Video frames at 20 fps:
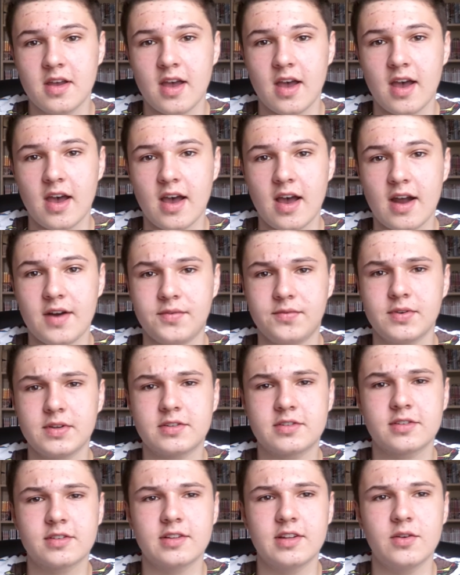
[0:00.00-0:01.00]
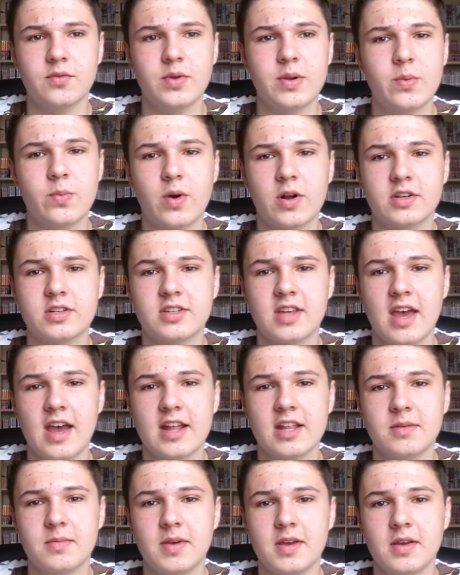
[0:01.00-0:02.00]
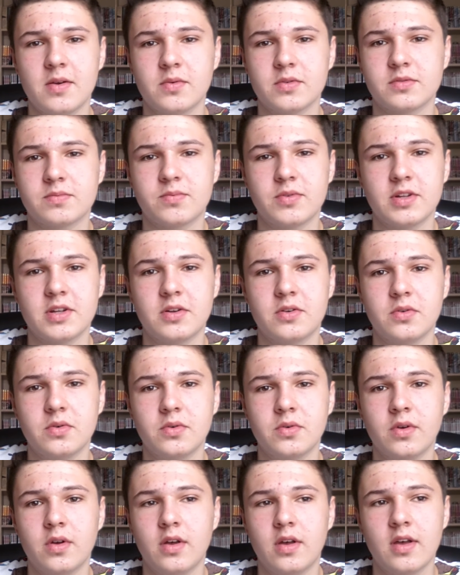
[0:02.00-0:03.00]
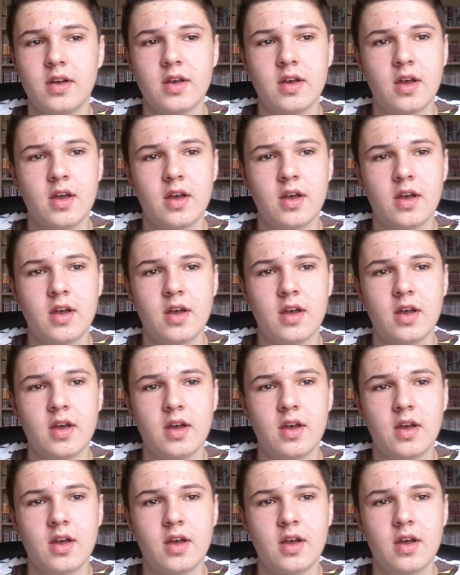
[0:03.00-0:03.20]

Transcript: I've recently rewatched the anime. It was pretty cool.